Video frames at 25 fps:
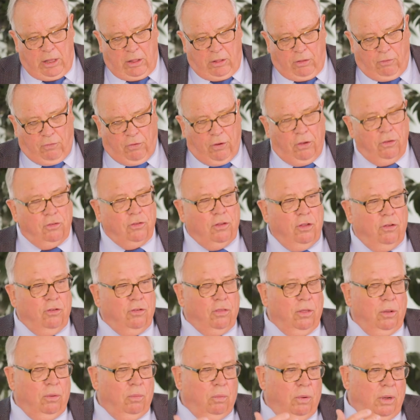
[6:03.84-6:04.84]
The first
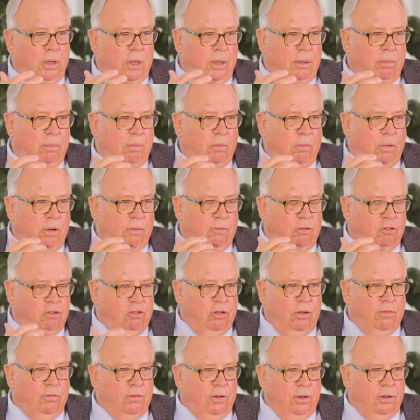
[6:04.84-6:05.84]
is that we we've
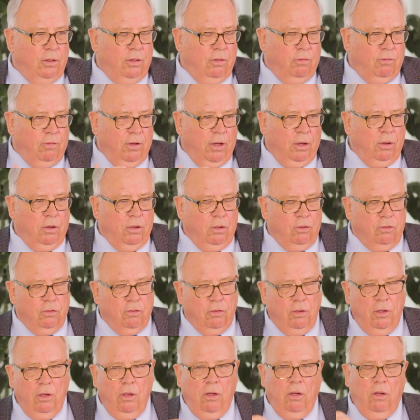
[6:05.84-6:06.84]
shifted the
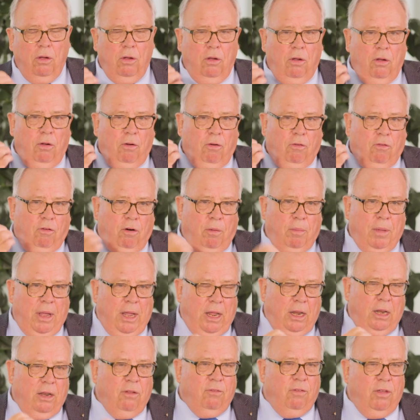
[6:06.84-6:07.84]
focus from
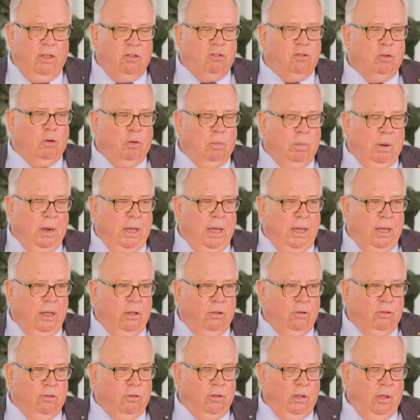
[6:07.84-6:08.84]
individual
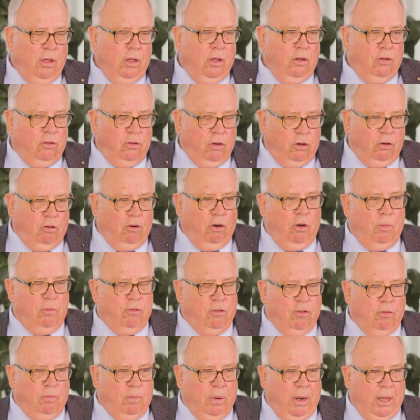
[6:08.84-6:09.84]
players to
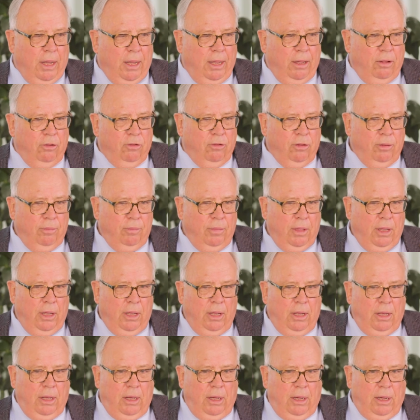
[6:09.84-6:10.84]
groups of players.
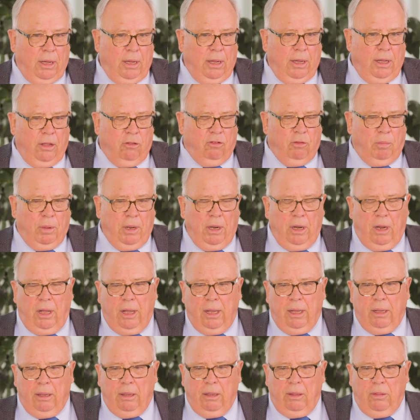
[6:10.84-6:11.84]
Uh, it's a bit
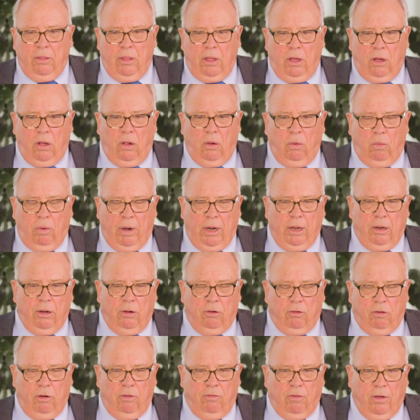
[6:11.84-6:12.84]
like the old
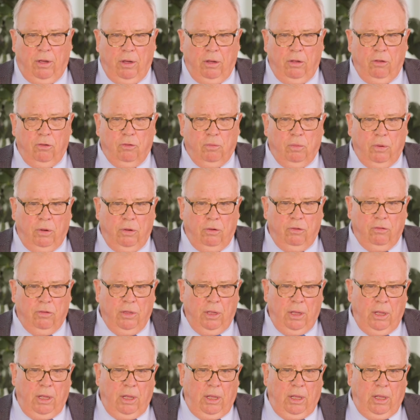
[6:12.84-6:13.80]
regulatory focus was